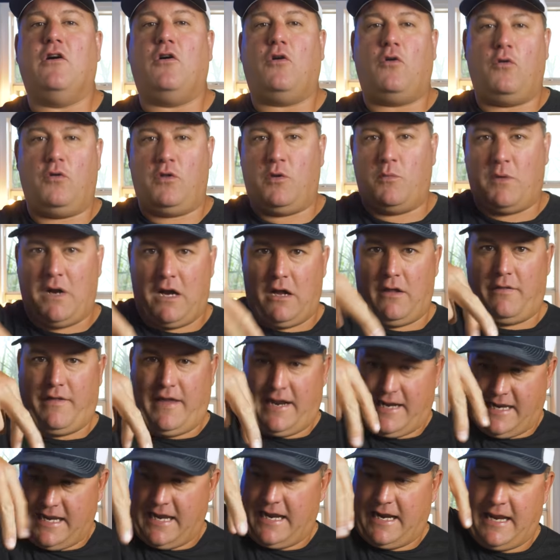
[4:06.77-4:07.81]
all the while
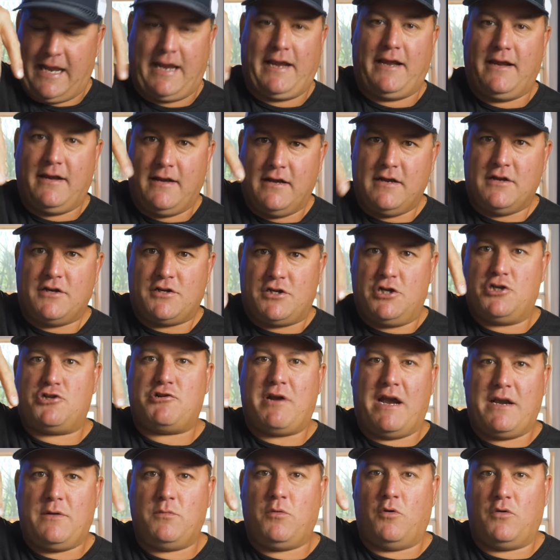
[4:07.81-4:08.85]
they're kicking to
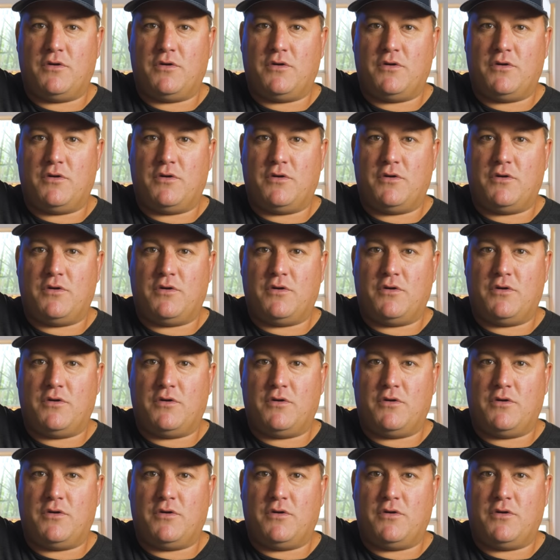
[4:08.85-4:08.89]
tread